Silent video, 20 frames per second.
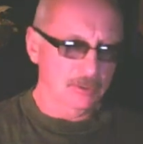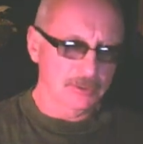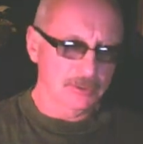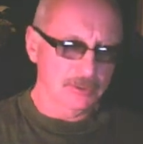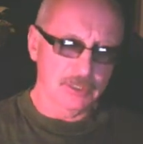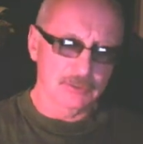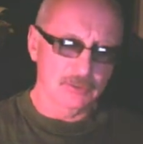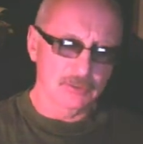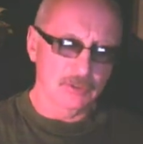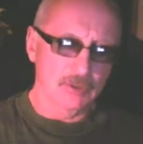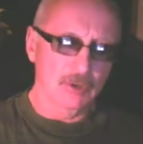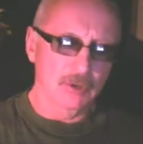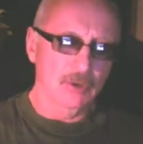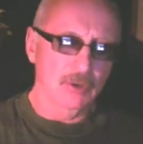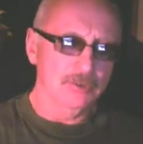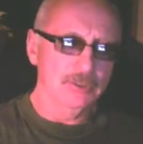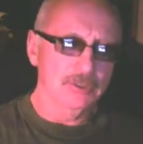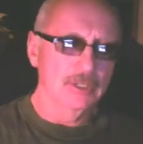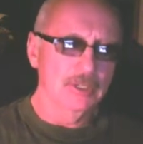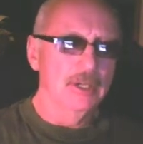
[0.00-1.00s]

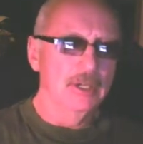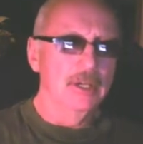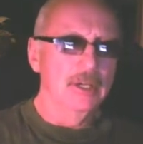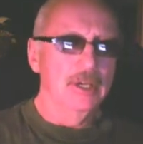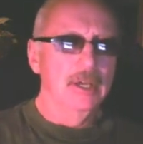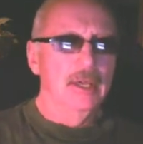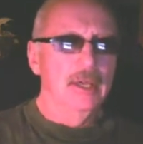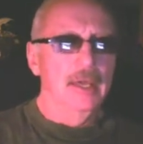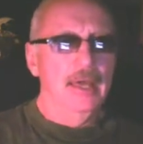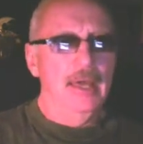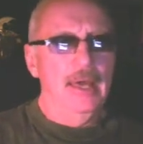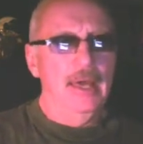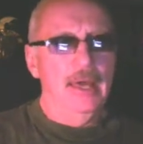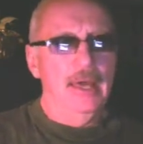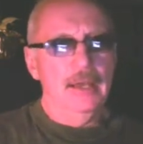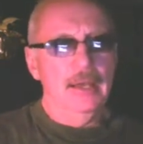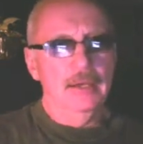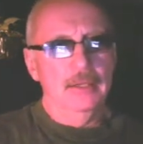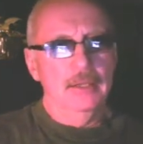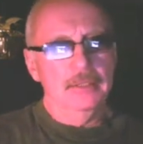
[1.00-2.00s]
oxandrolone,
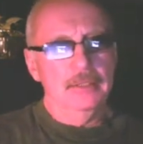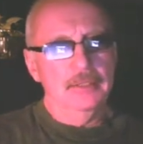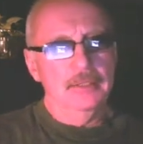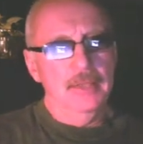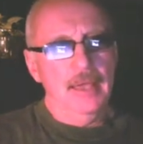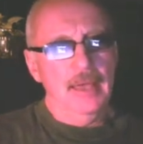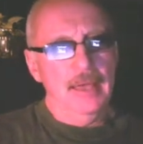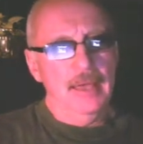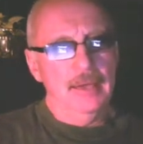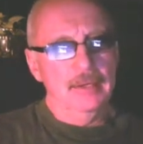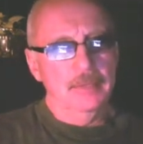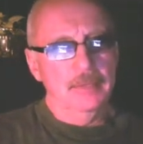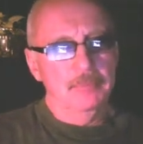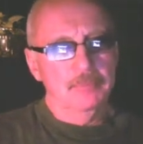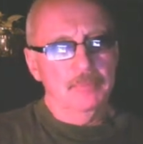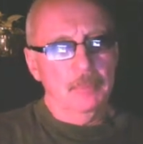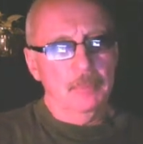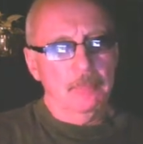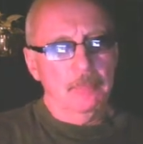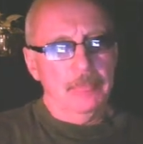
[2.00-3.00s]
and
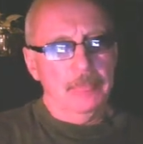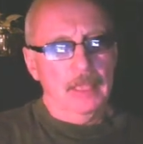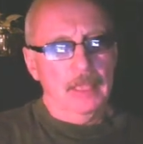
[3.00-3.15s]
then